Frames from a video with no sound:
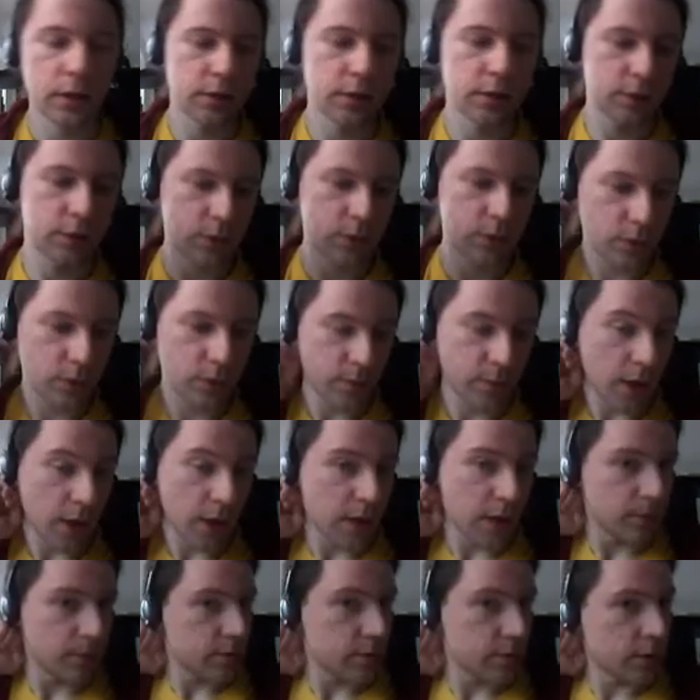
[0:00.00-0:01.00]
So
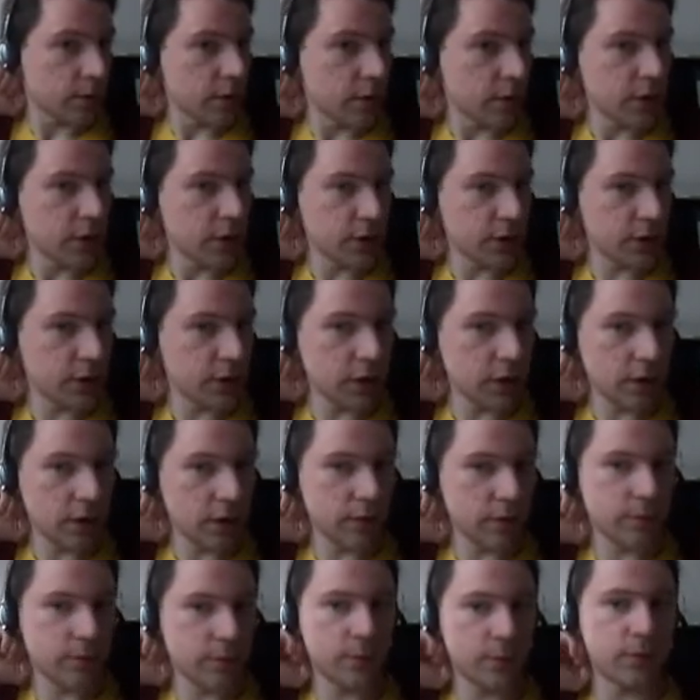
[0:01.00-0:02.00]

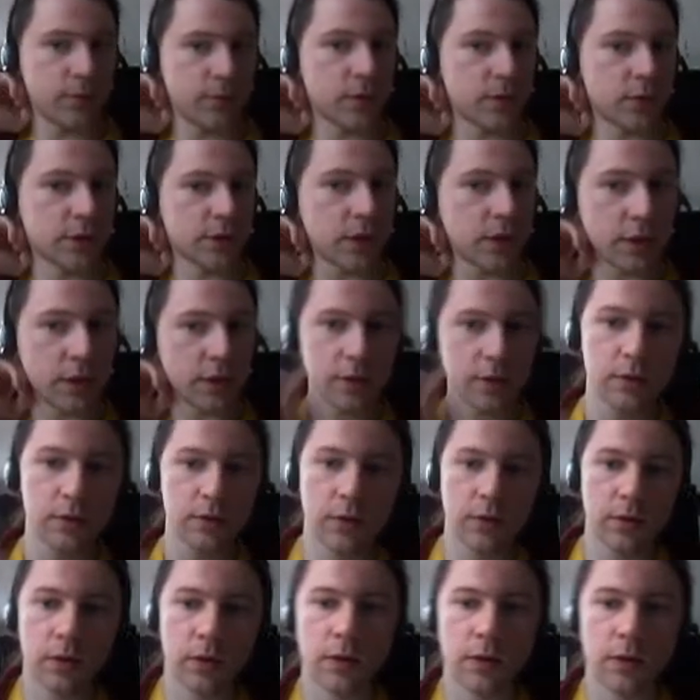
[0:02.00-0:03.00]
initially, before
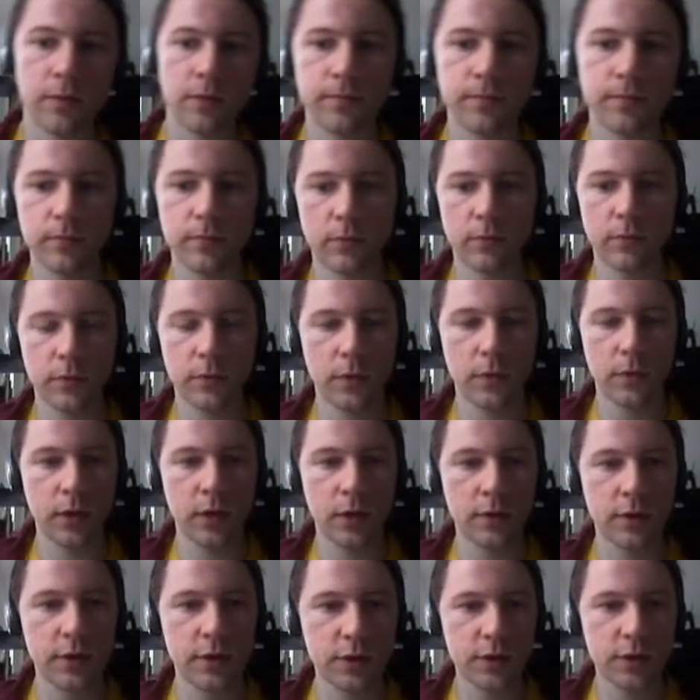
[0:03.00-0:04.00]
starting
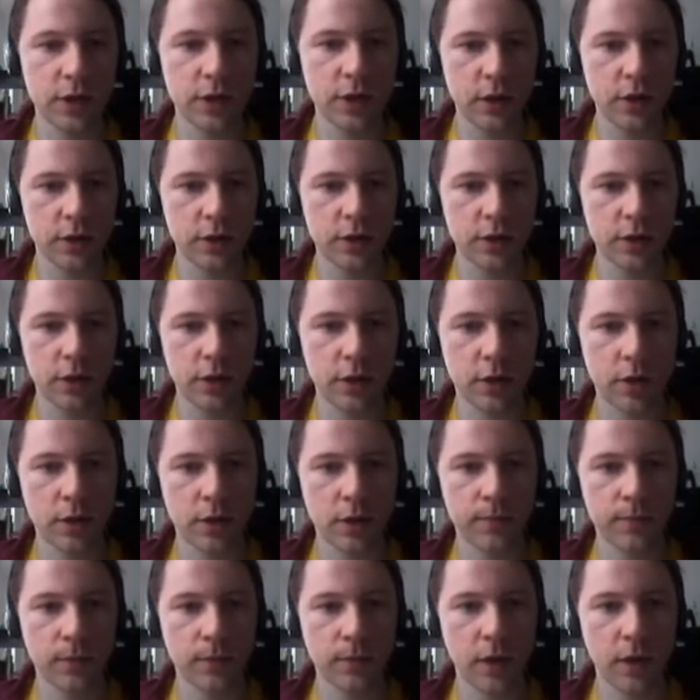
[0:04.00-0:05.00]
in this challenge,
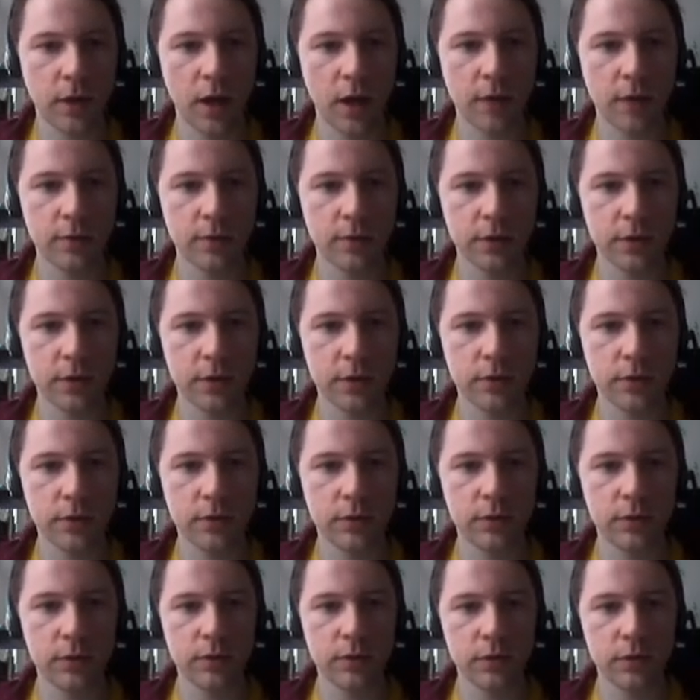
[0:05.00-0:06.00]
I wanted
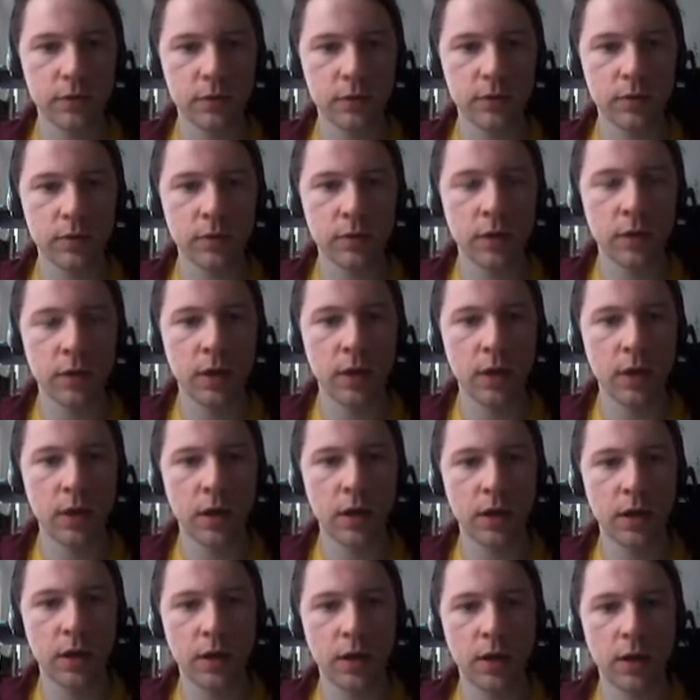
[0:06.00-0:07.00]
to
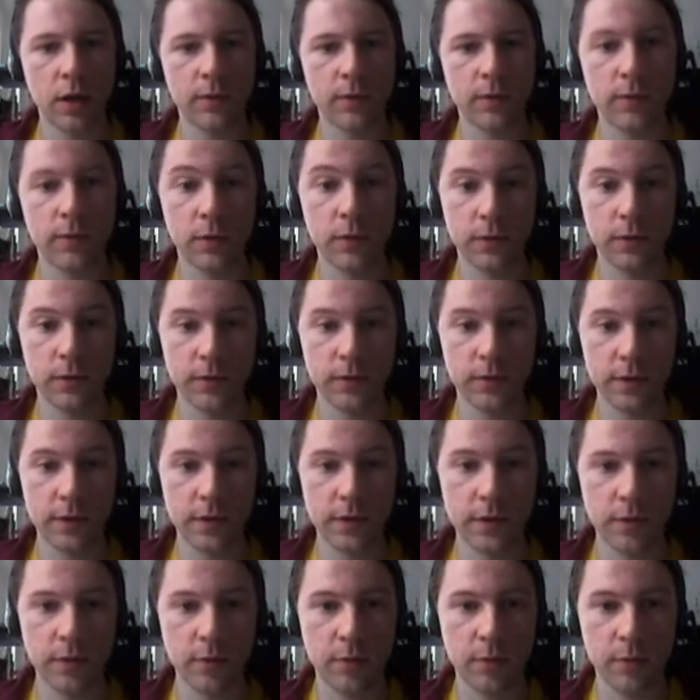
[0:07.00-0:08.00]
follow the
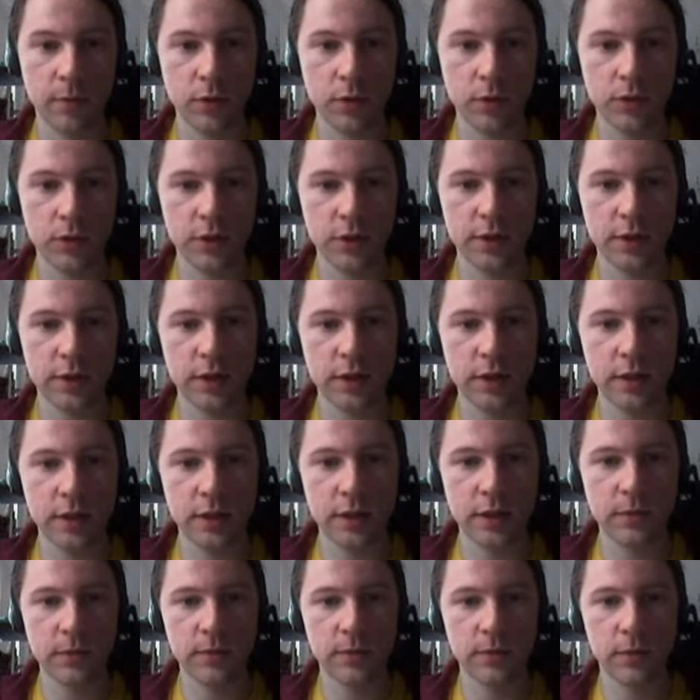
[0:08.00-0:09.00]
same approach as I
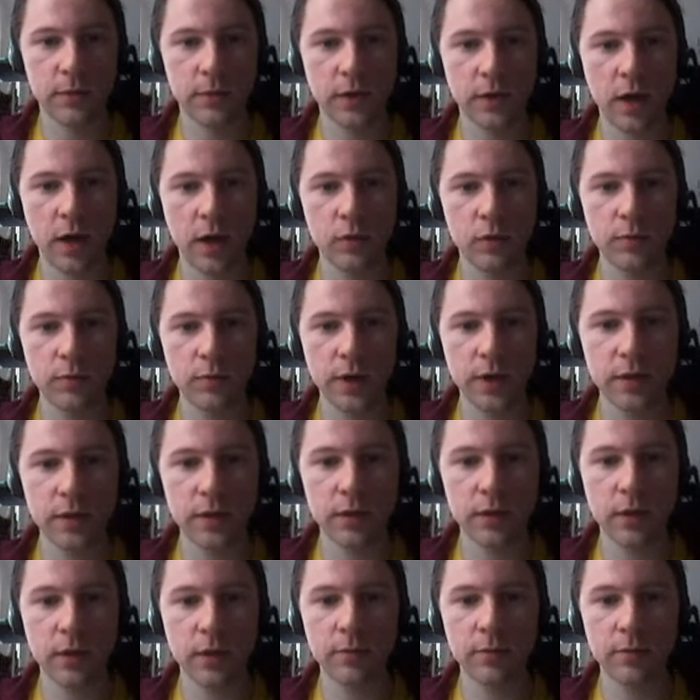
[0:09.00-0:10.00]
did for the
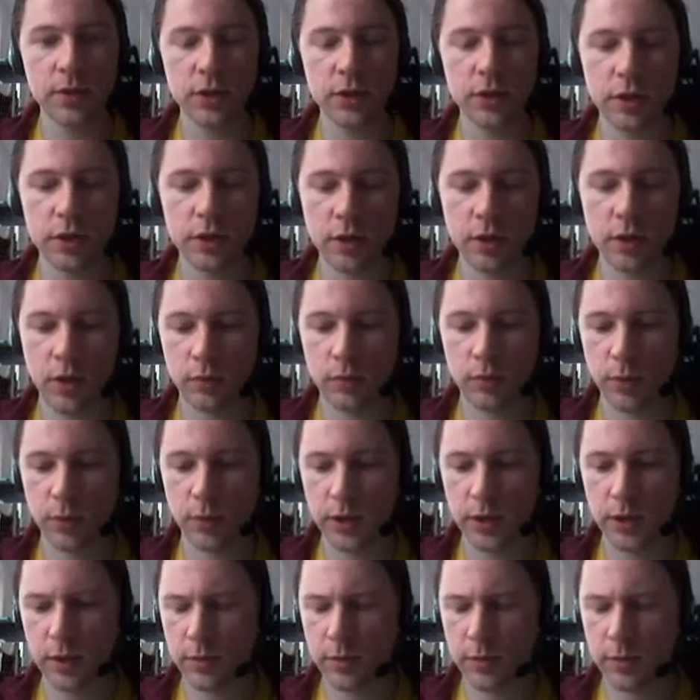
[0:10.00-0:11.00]
Outbrain competition.
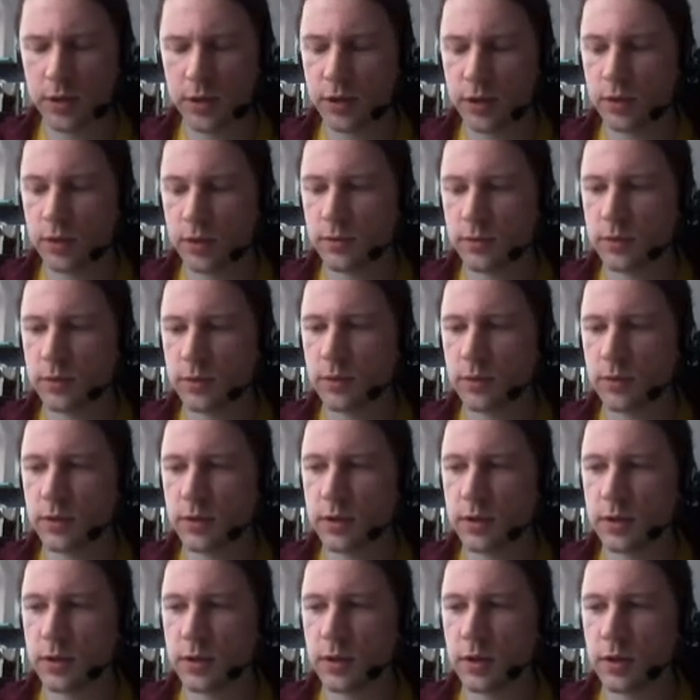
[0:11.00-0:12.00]
Outbrain competition was
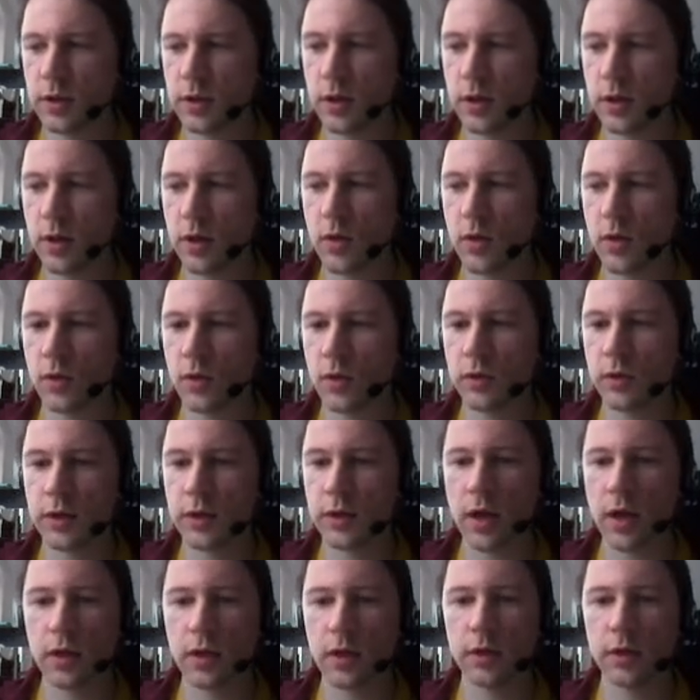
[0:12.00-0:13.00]
hosted on
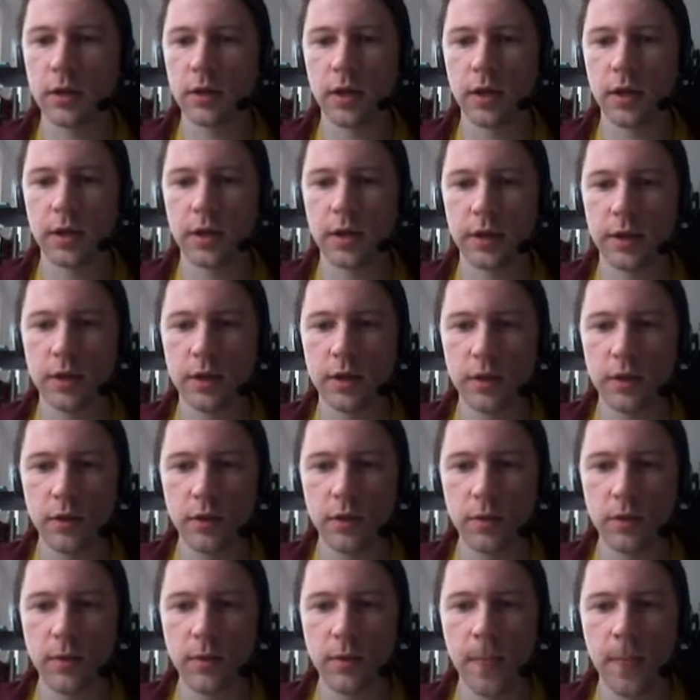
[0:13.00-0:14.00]
Kaggle like a year
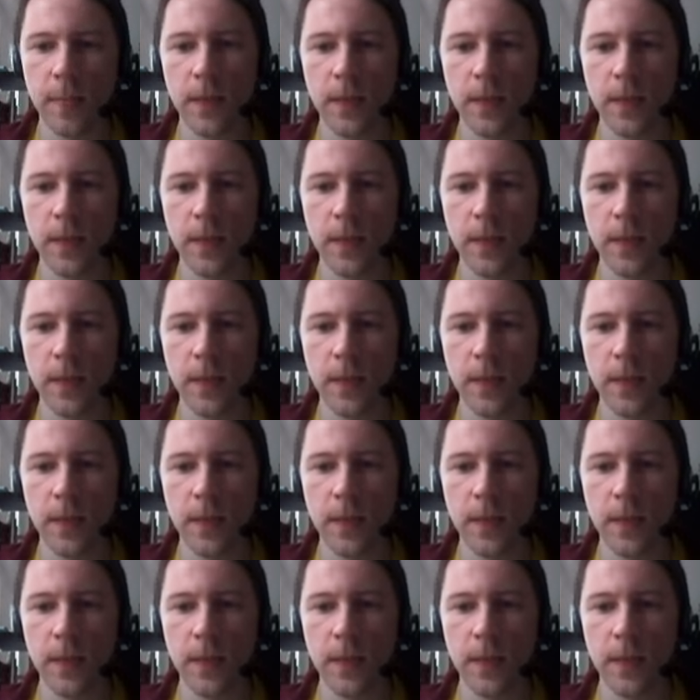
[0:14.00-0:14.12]
ago.